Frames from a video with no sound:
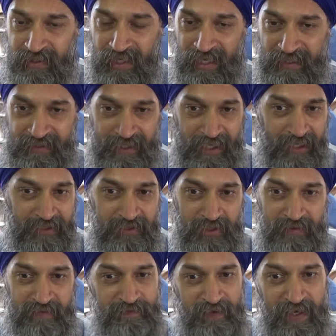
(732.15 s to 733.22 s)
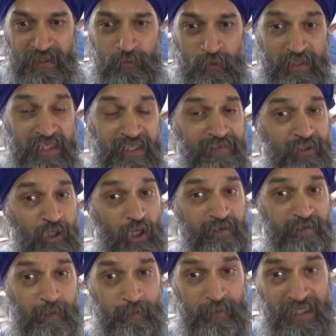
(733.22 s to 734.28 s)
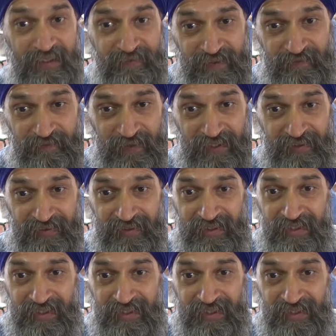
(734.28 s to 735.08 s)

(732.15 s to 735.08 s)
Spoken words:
and culture and faith, whether they don't even believe in faith.